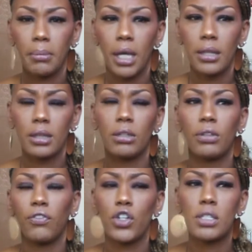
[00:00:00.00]
month, no, the
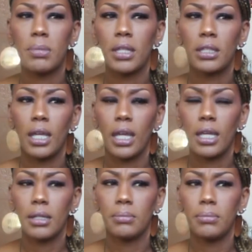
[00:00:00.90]
first month
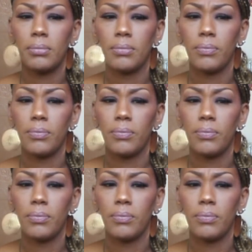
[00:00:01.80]
came,